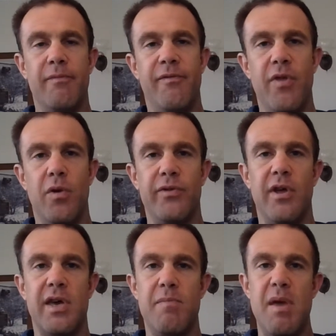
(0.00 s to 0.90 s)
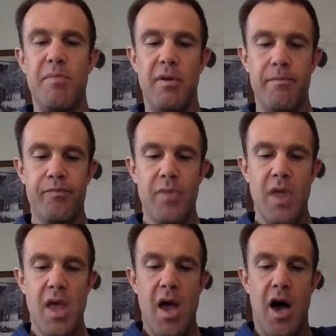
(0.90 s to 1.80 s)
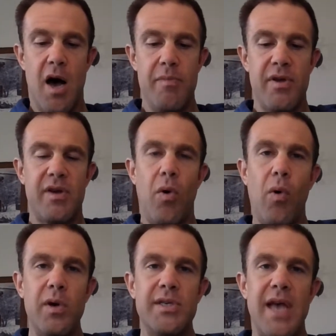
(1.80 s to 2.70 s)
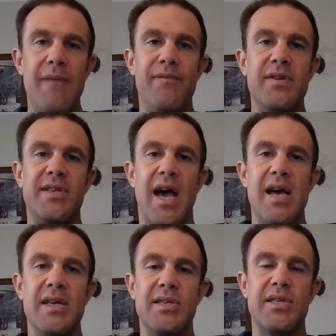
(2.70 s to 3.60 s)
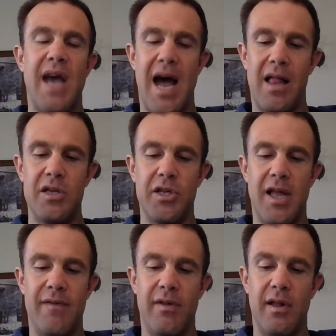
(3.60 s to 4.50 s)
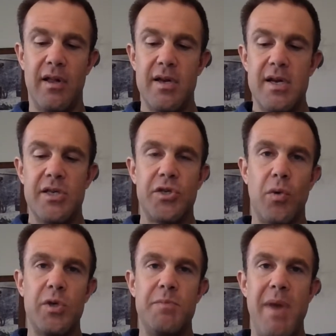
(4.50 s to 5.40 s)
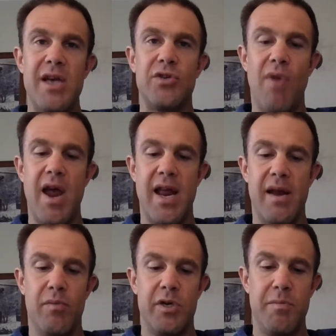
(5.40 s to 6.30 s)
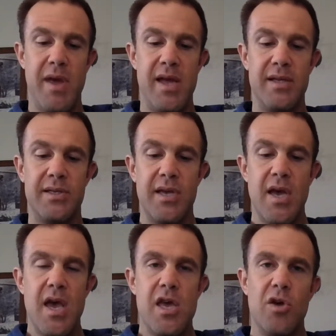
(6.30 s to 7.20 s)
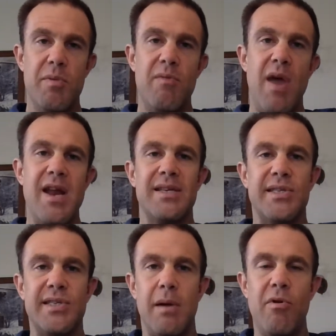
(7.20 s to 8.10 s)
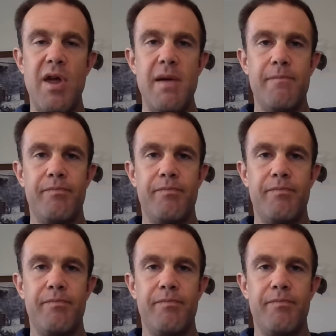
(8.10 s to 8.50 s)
for those lucky people. The course emphasizes college level source-based writing, which means you'll be writing a summary,